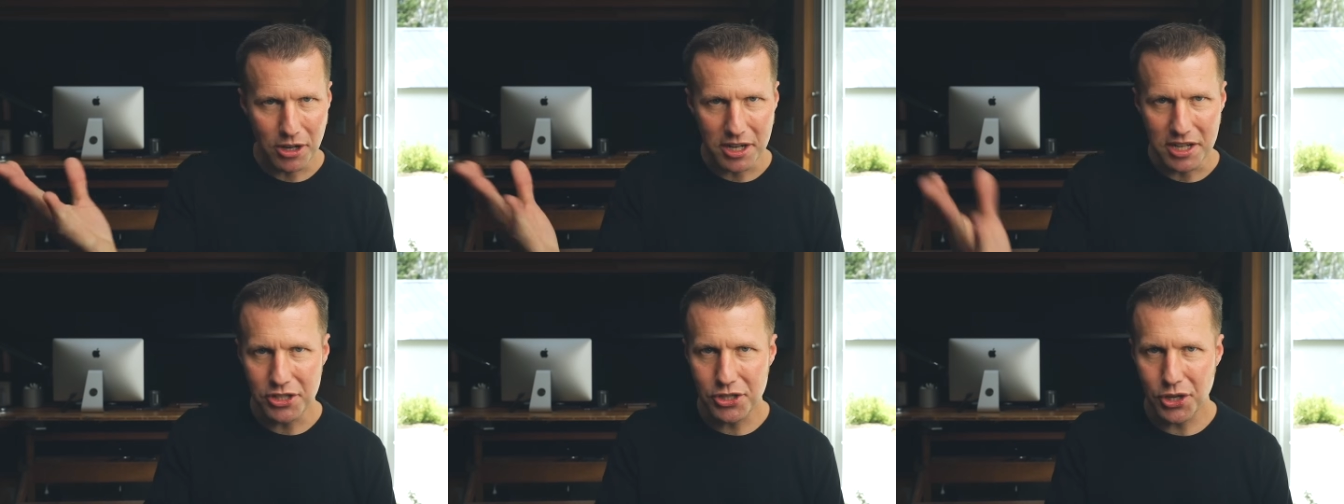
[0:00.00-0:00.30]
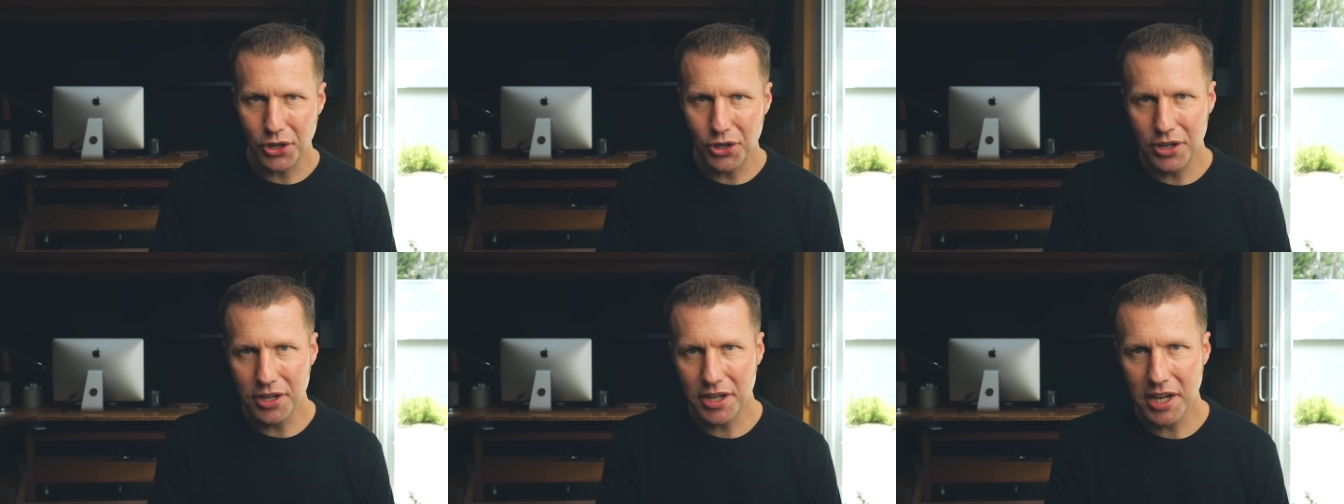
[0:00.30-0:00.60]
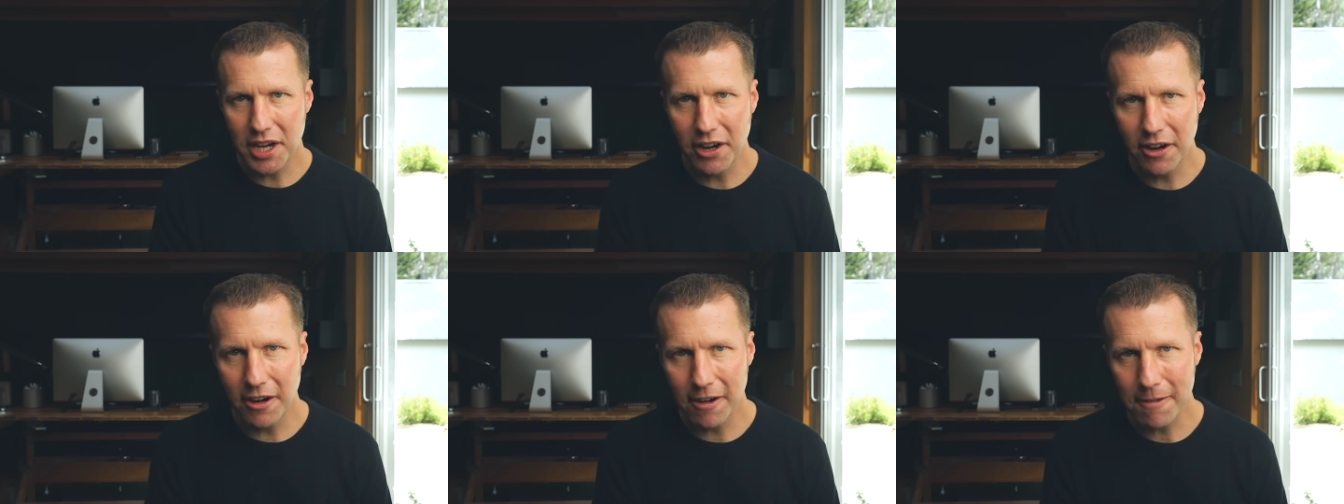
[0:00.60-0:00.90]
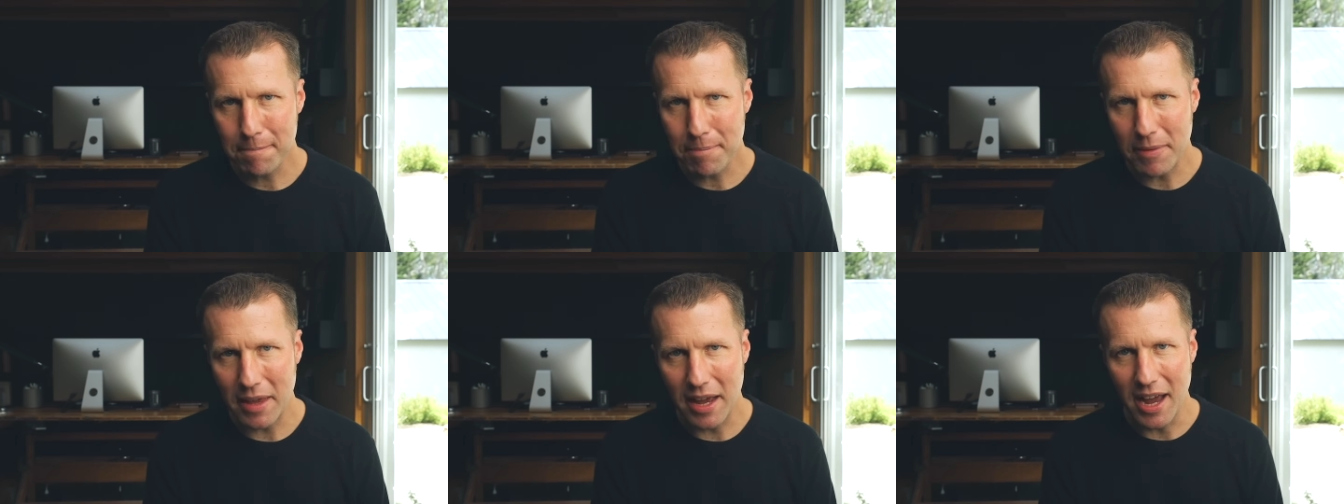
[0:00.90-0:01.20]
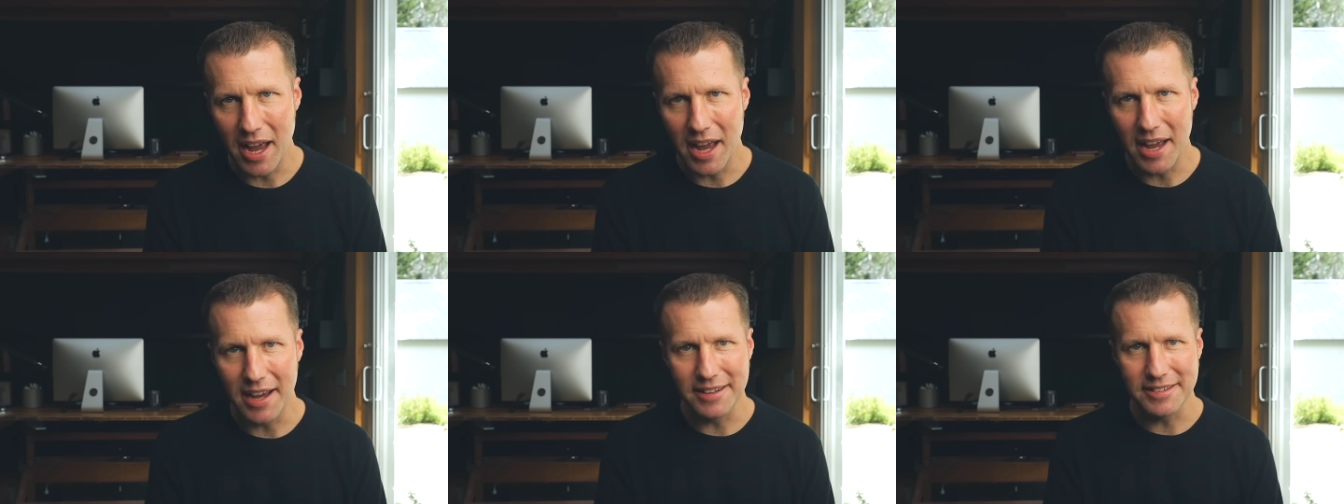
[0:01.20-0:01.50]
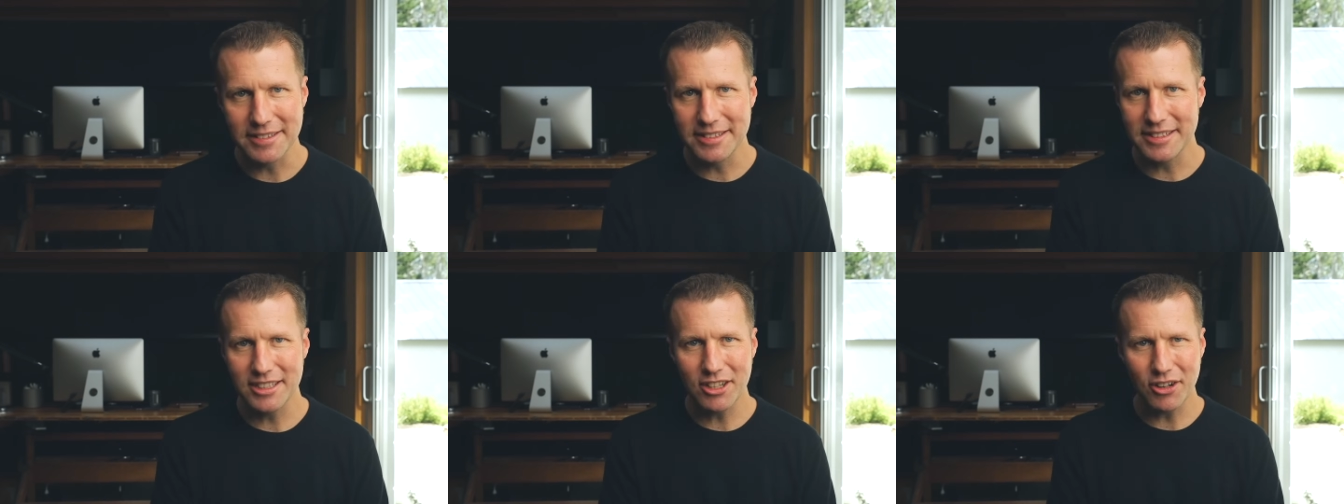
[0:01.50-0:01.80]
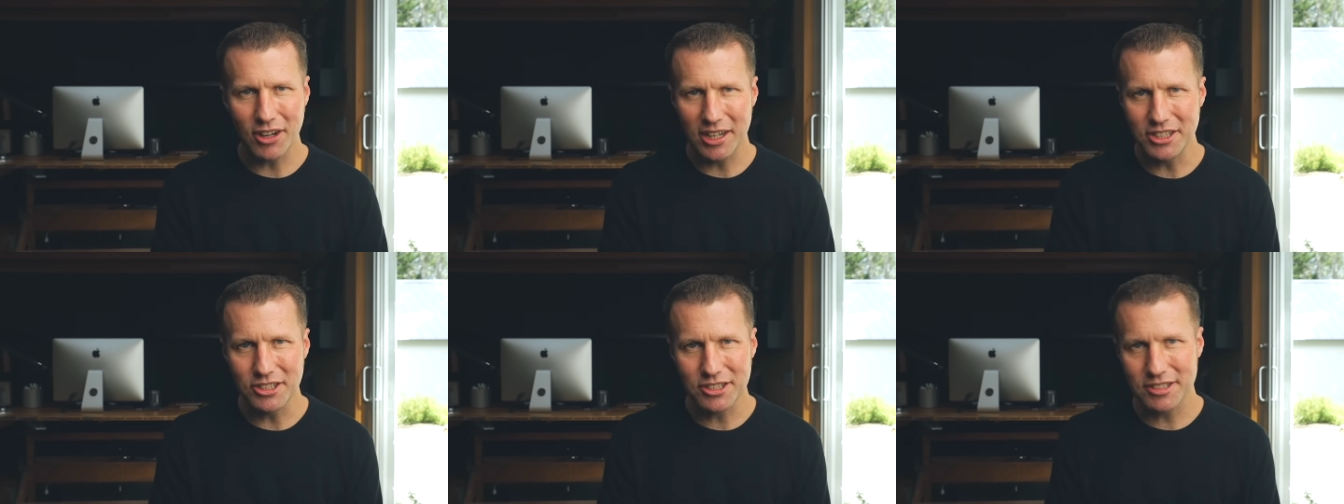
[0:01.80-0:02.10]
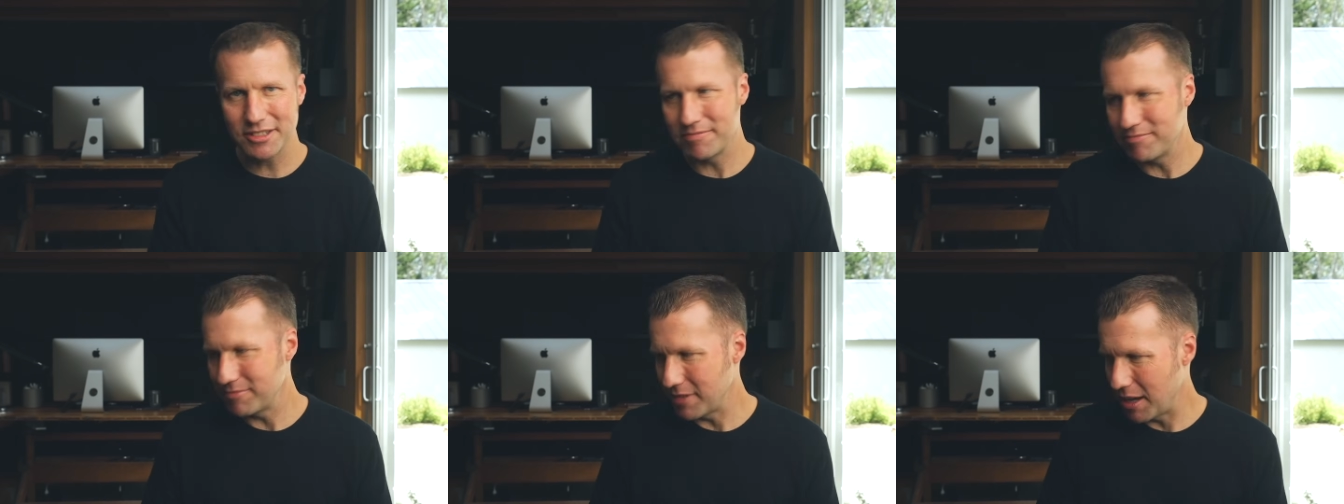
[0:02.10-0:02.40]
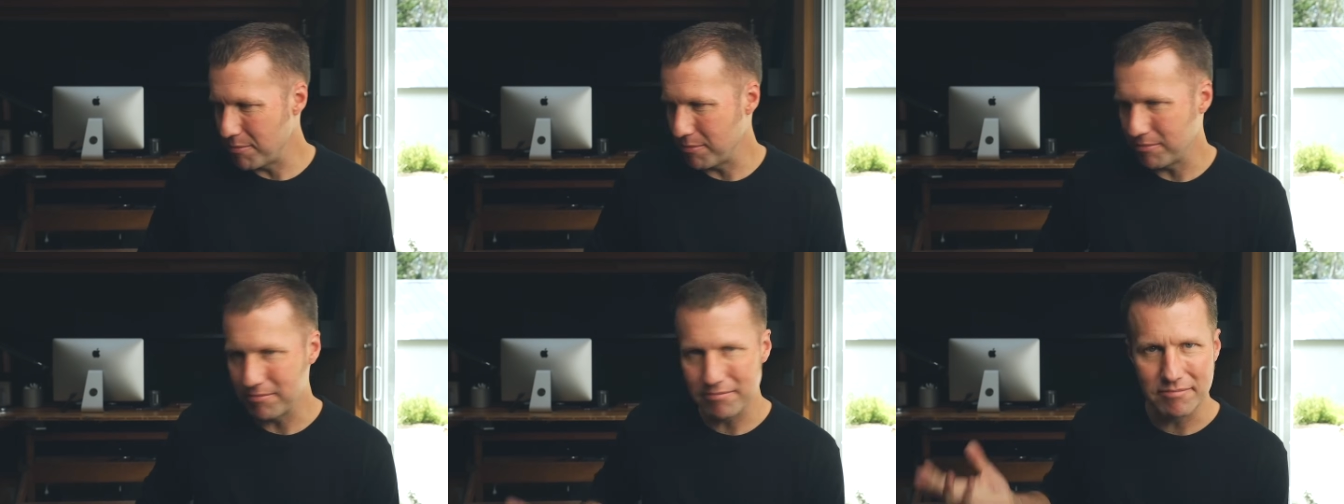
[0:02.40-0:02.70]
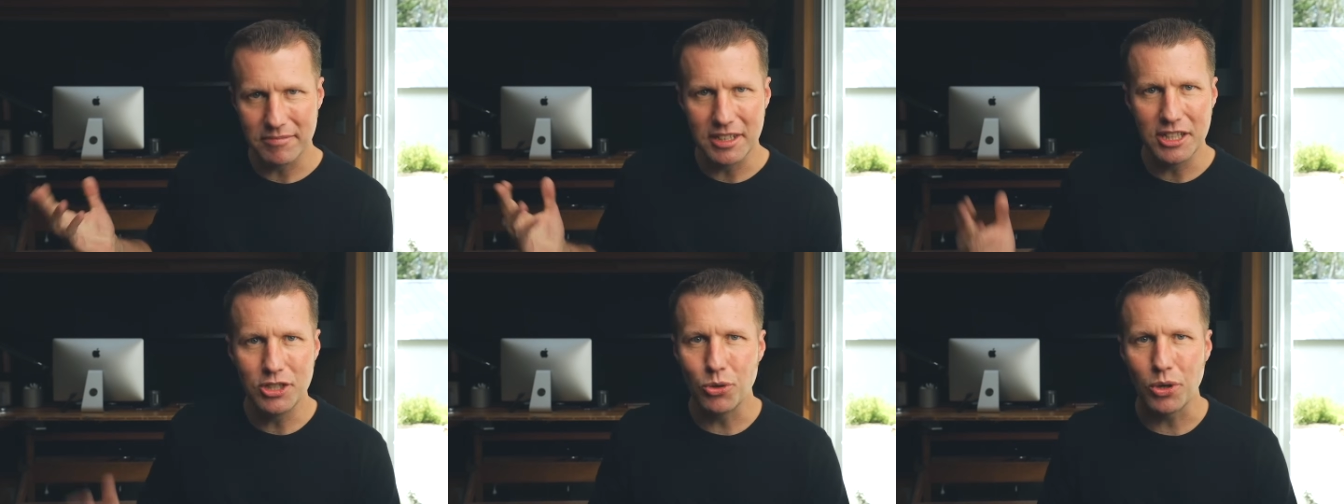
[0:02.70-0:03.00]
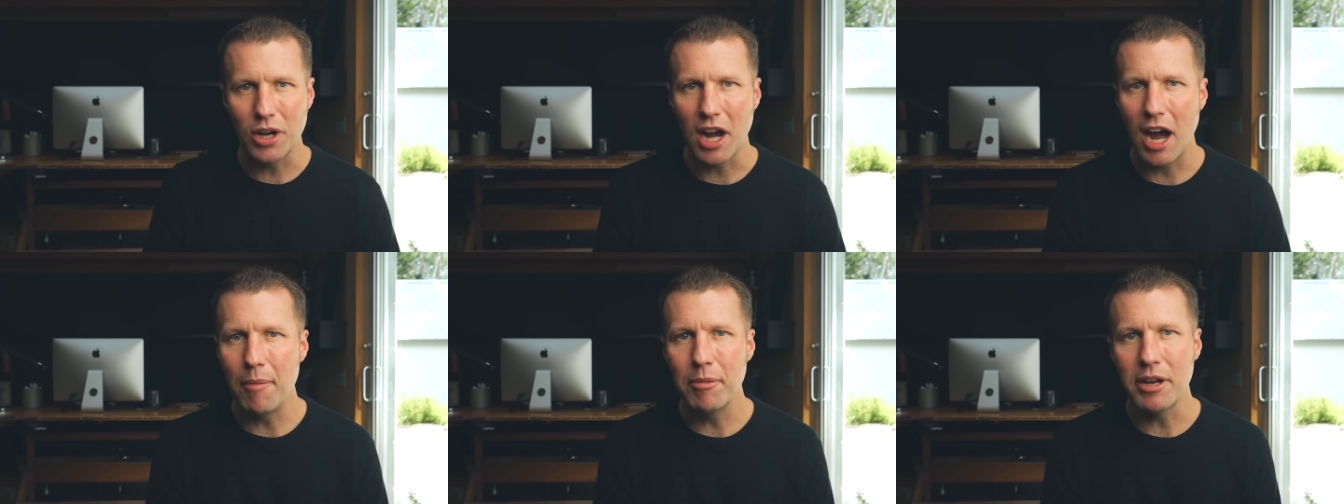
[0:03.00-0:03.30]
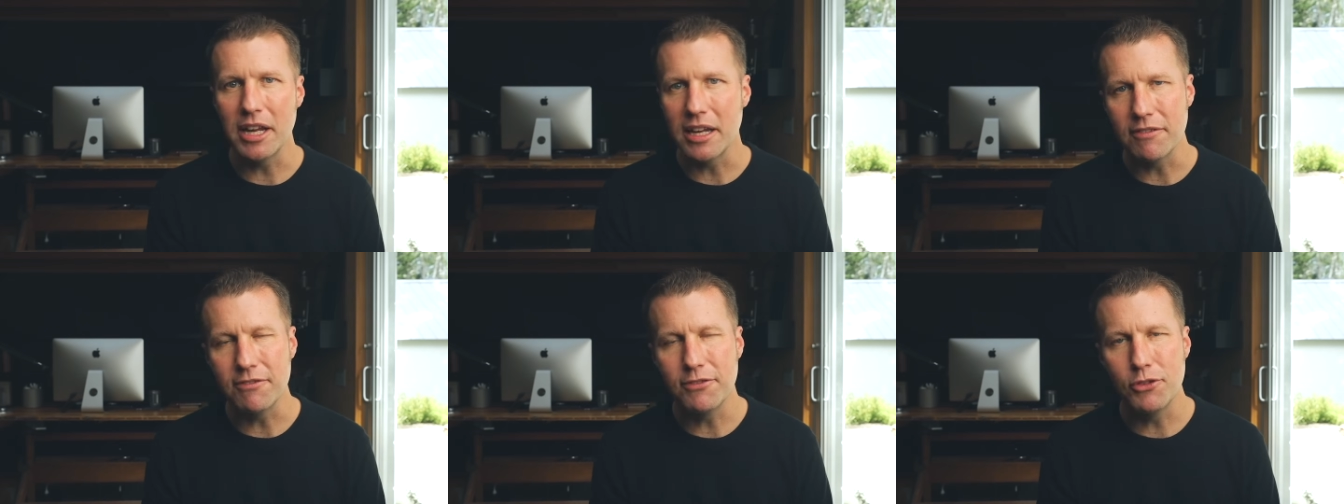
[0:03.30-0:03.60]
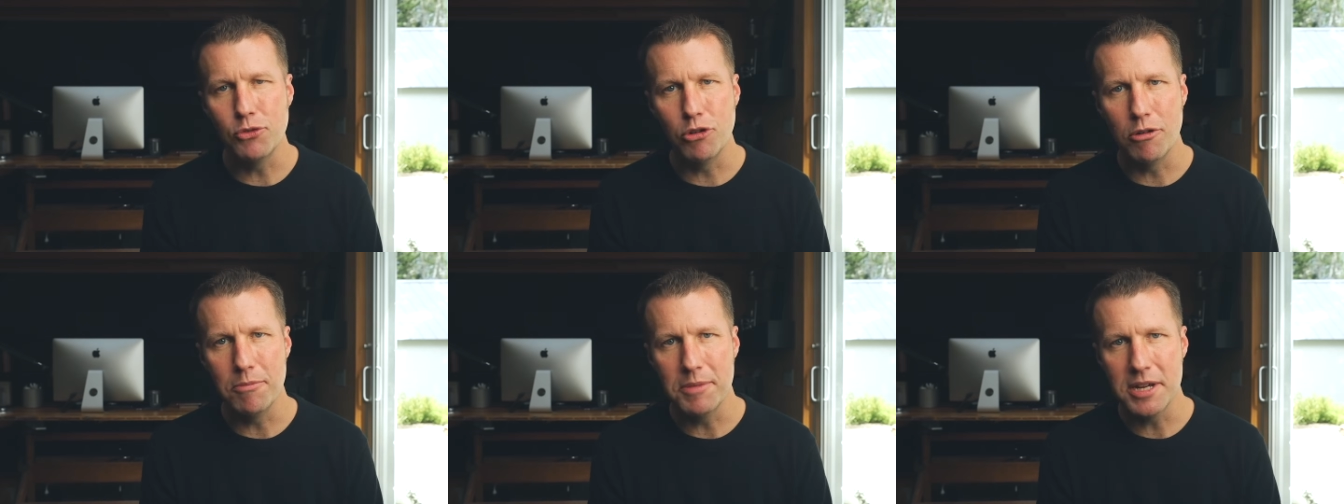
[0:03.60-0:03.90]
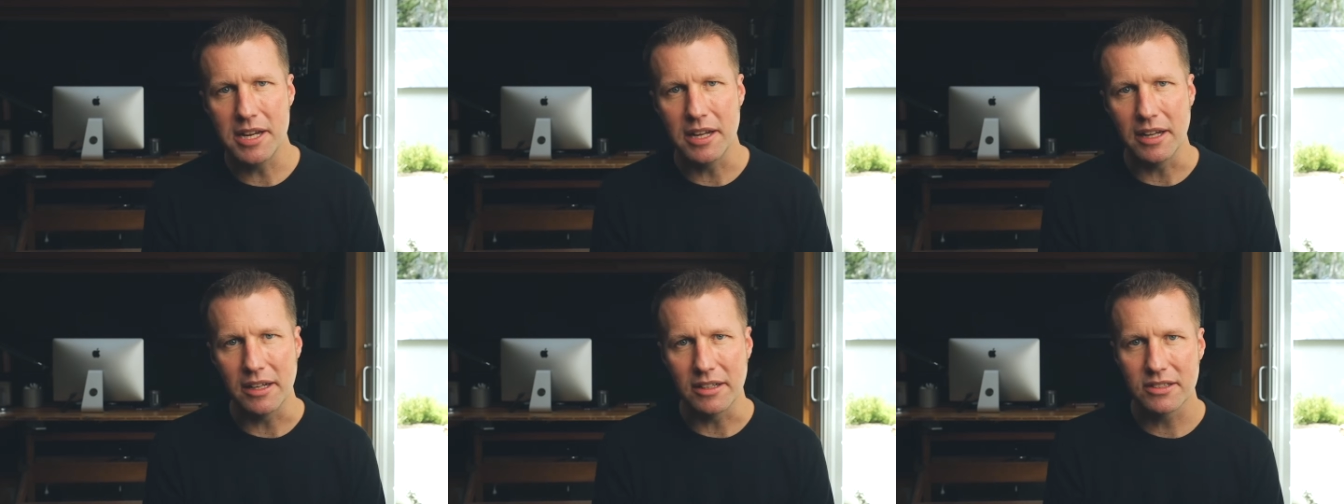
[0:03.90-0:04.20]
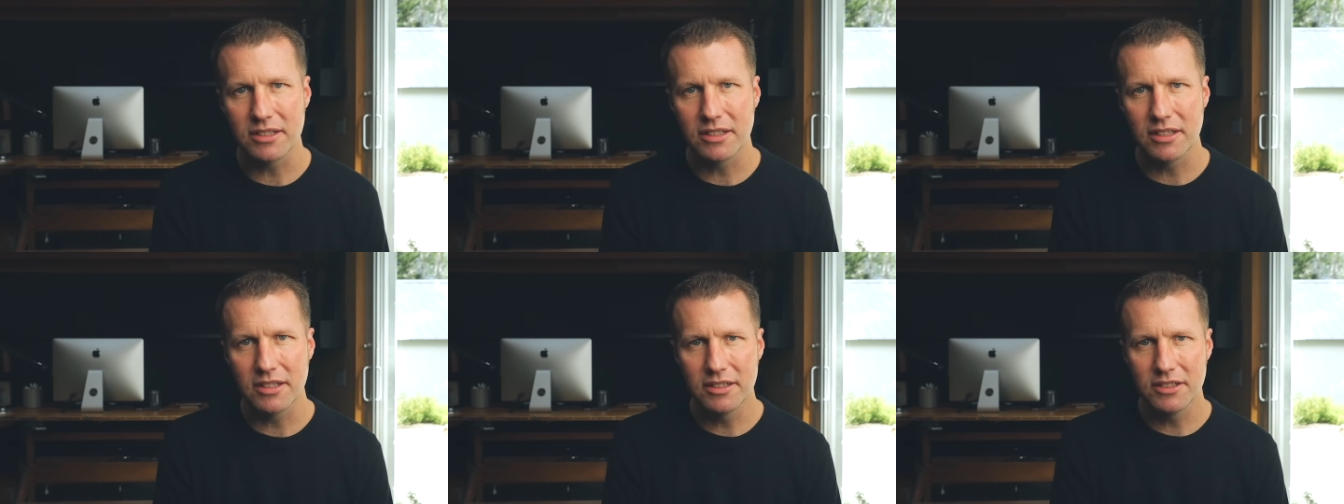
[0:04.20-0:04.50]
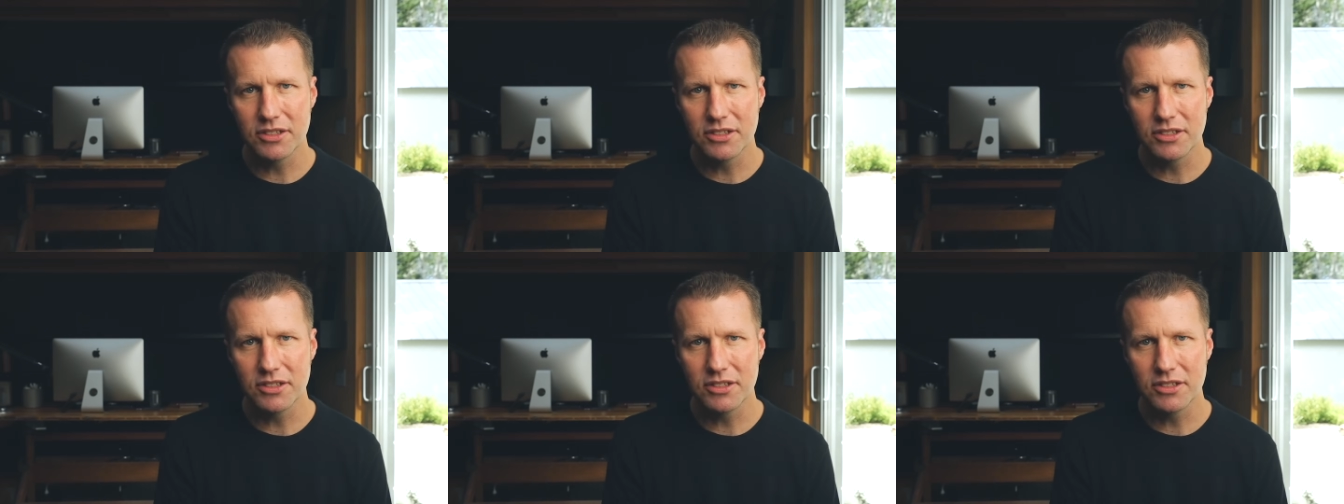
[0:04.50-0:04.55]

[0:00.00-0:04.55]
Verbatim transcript: intern here, and you know, I just I'm, need to accommodate fewer meetings.